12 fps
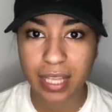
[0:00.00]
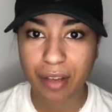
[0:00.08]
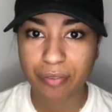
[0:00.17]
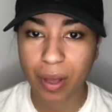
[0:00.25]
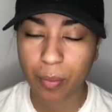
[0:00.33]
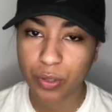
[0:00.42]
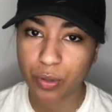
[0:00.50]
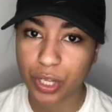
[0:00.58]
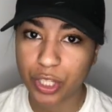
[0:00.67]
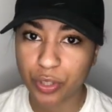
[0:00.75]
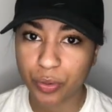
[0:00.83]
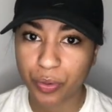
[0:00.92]
I, I was
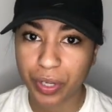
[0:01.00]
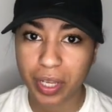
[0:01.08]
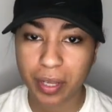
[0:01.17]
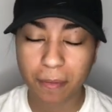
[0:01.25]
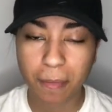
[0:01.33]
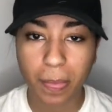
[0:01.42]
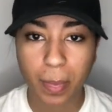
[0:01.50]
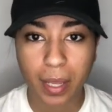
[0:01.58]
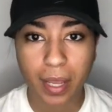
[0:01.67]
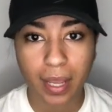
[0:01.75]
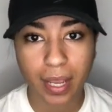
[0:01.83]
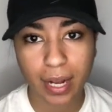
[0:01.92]
on Instagram,
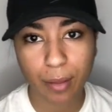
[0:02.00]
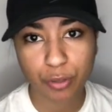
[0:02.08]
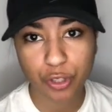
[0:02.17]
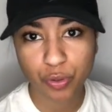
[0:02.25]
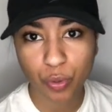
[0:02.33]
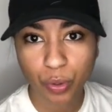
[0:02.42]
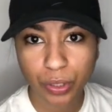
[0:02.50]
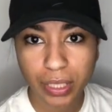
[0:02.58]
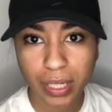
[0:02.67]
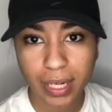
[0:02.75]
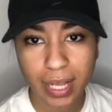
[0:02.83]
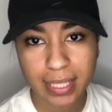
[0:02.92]
and I was
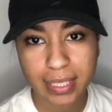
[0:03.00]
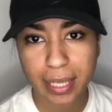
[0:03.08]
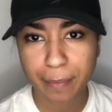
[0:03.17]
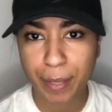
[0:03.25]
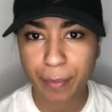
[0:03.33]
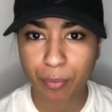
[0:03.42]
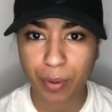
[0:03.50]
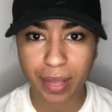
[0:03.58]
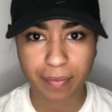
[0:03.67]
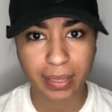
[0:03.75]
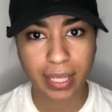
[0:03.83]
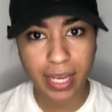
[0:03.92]
strolling and I seen people
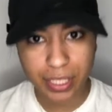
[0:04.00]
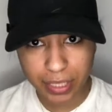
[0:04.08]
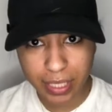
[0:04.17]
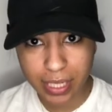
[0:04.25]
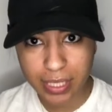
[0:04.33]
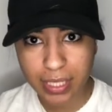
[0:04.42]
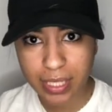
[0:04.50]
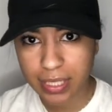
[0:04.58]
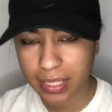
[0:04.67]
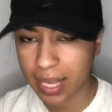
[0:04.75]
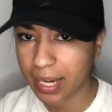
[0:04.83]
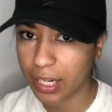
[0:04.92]
having lash classes
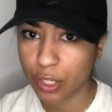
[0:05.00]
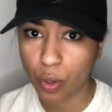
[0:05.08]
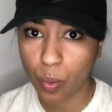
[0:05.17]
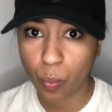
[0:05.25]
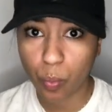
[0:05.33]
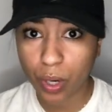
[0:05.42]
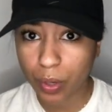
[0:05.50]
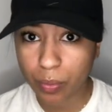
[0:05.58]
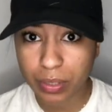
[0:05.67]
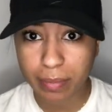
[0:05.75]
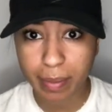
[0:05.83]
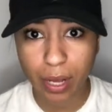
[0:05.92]
and I didn't know what it
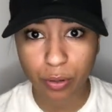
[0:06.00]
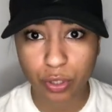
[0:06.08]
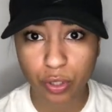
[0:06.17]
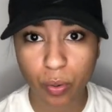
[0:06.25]
was about.